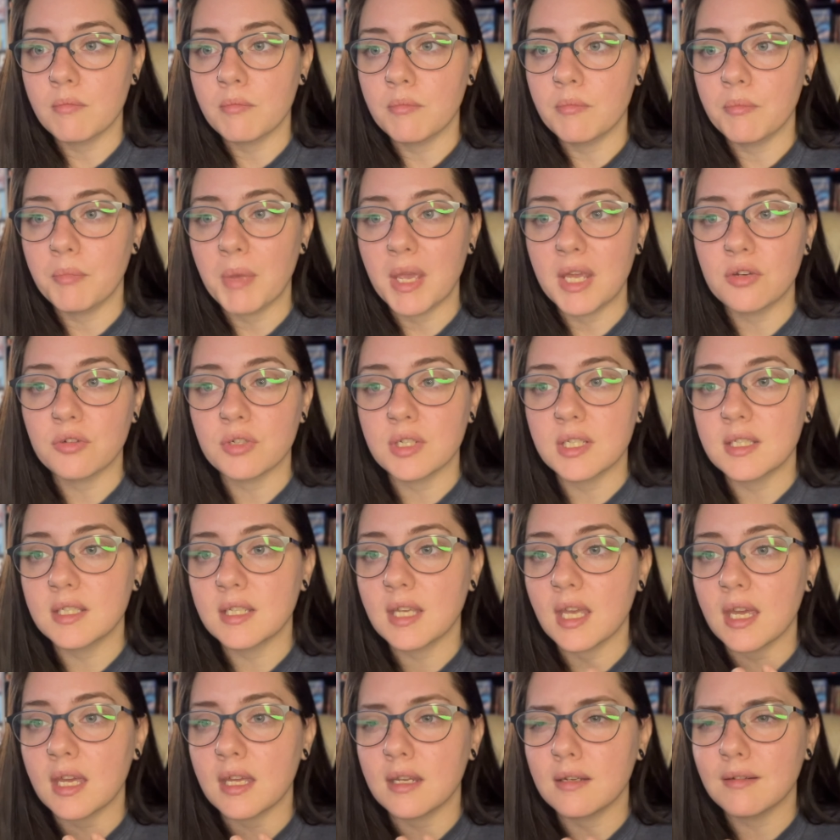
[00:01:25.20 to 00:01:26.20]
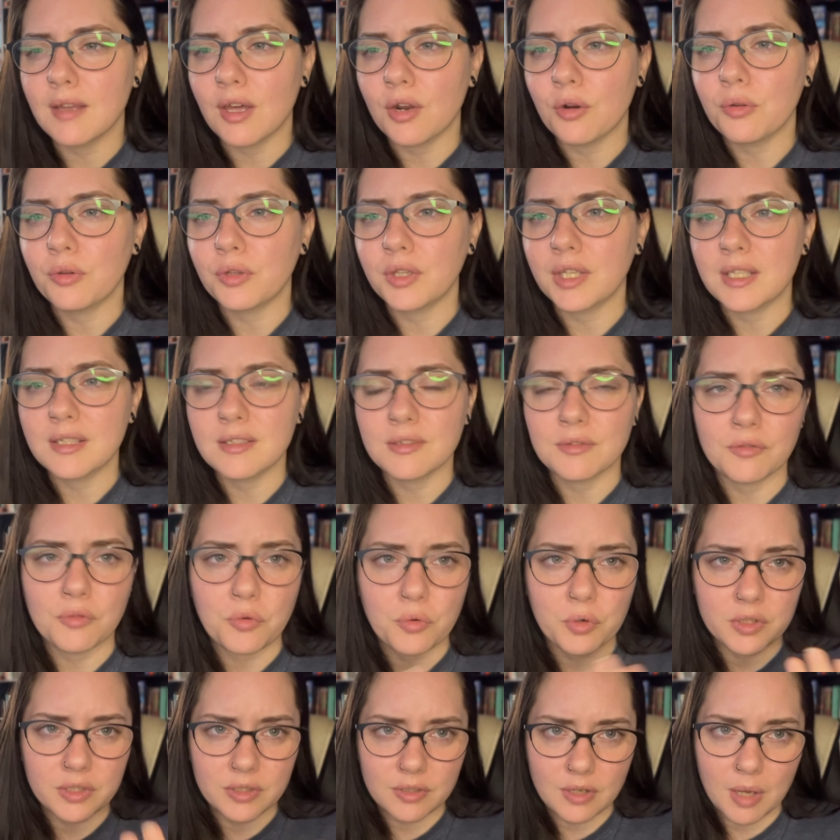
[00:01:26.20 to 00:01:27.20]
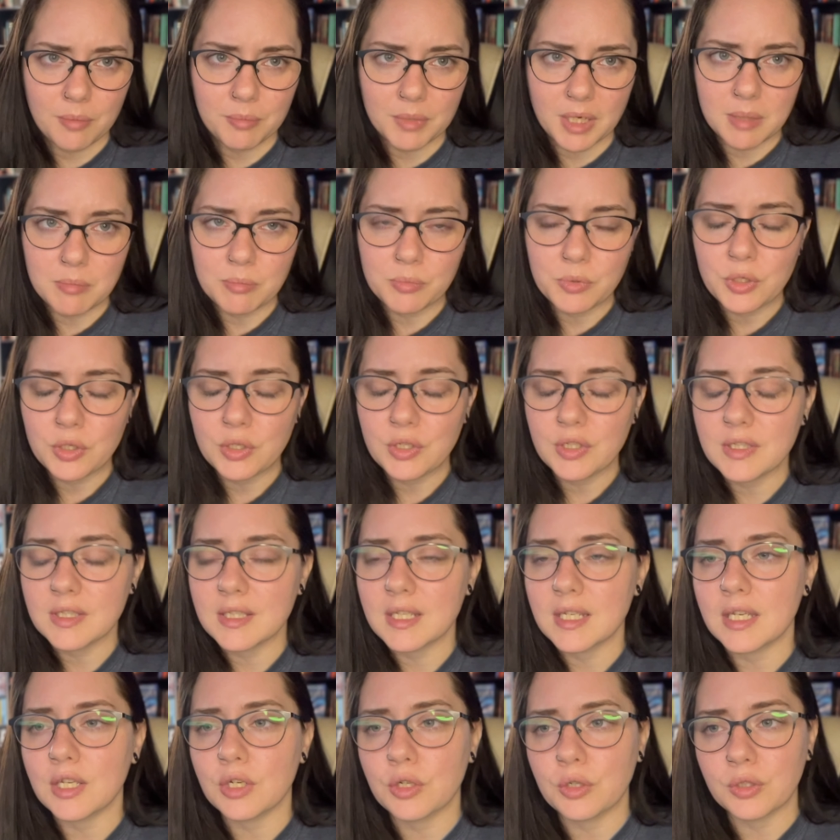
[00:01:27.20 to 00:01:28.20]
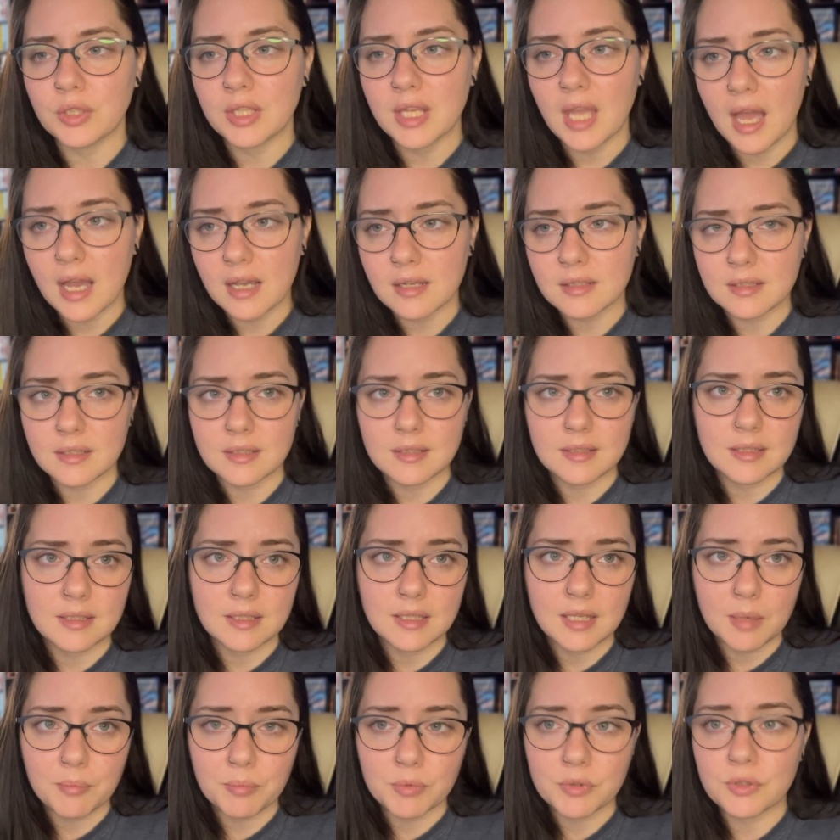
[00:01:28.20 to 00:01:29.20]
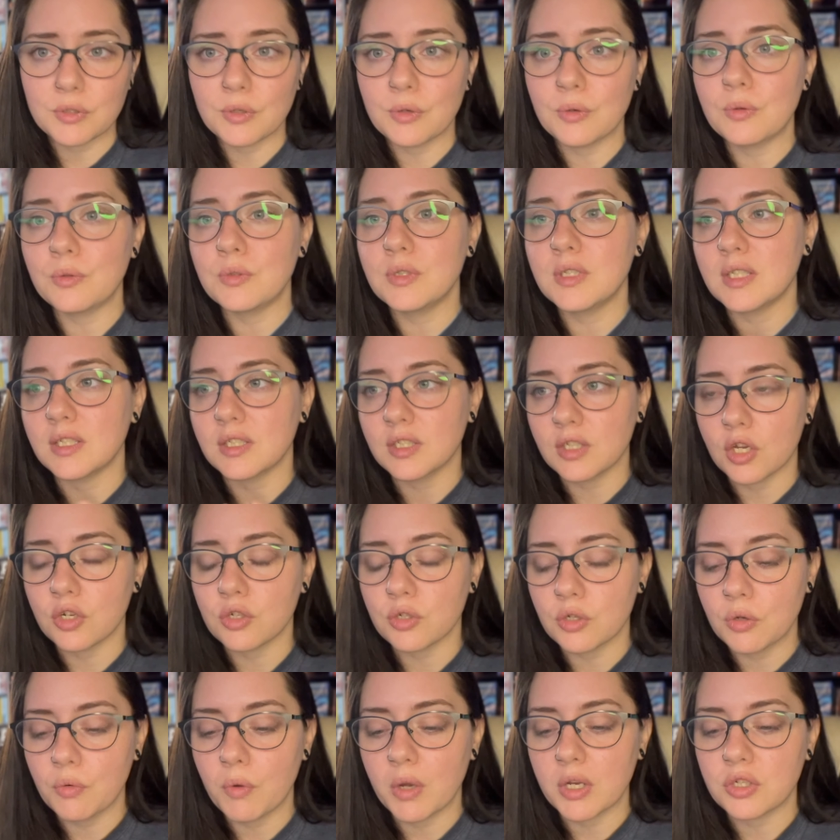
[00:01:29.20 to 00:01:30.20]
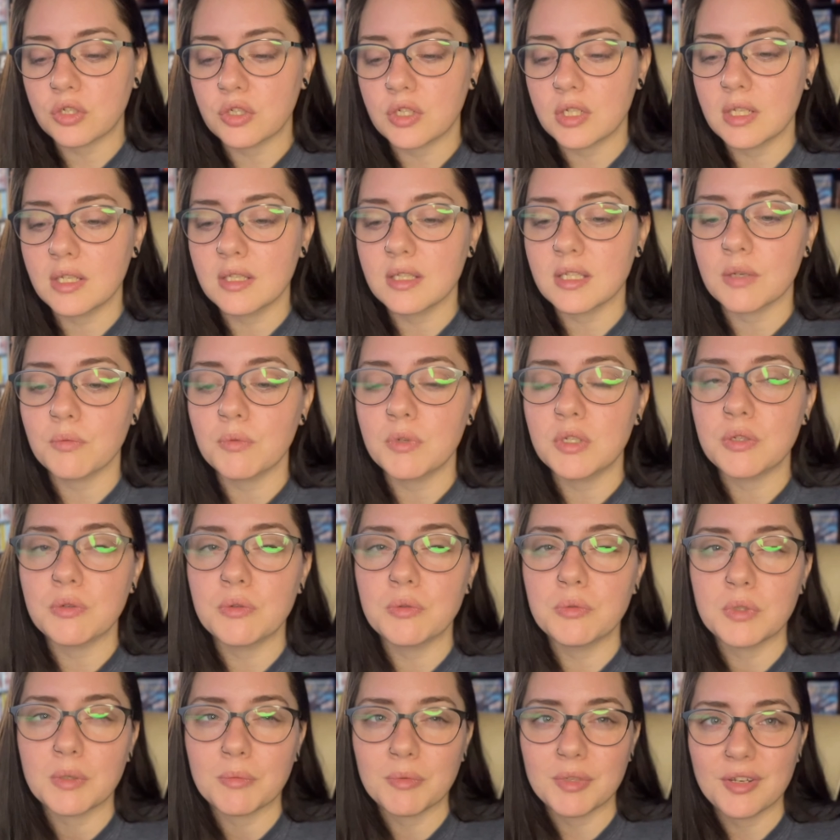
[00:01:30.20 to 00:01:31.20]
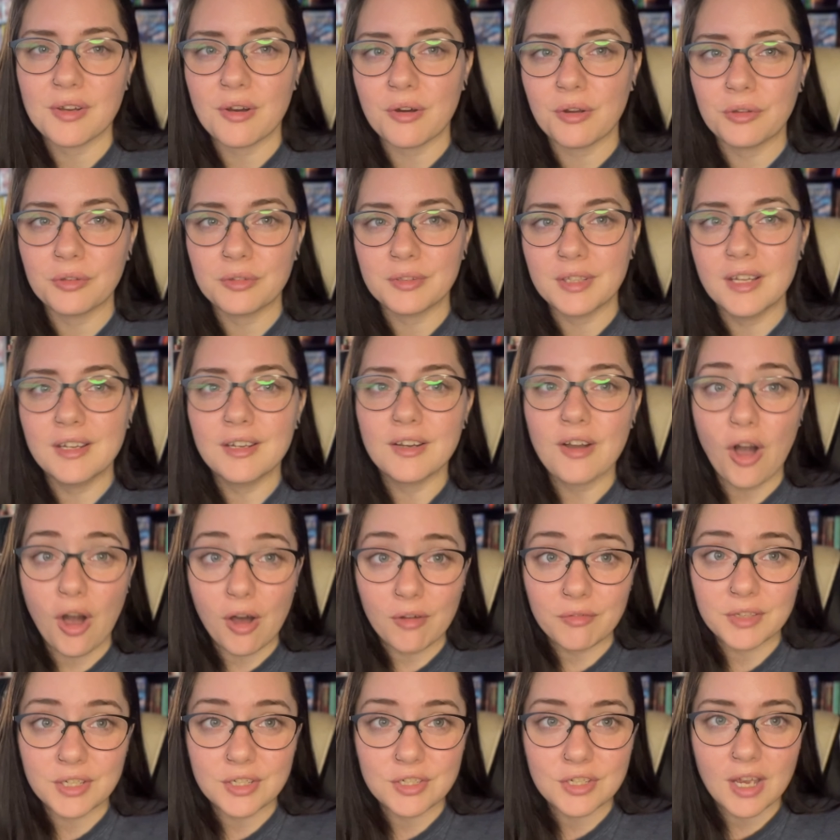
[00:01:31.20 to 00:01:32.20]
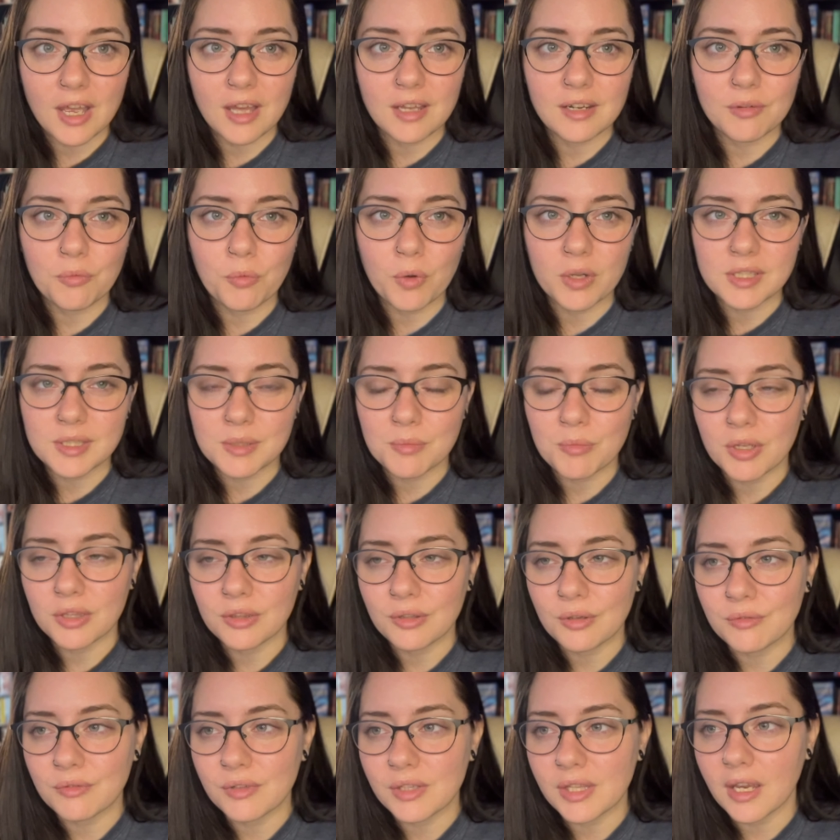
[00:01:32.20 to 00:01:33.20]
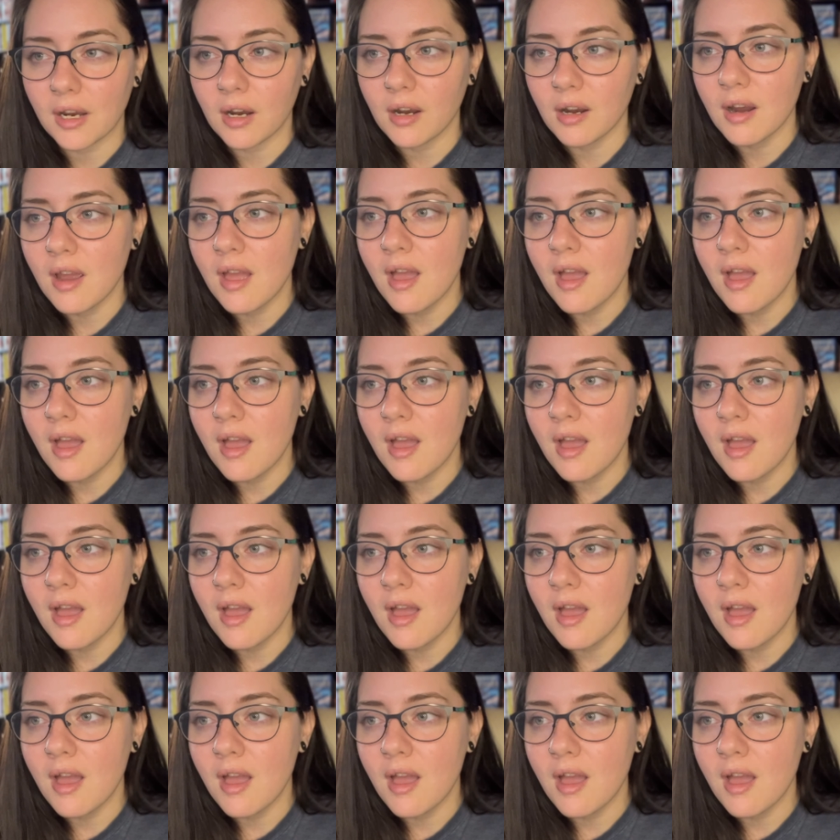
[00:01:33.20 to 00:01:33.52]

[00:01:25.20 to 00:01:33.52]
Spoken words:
Patrons get not only to, of course, nominate books, they get early access to the episodes, discussion questions, and we do something called a coffee chat once a month over there.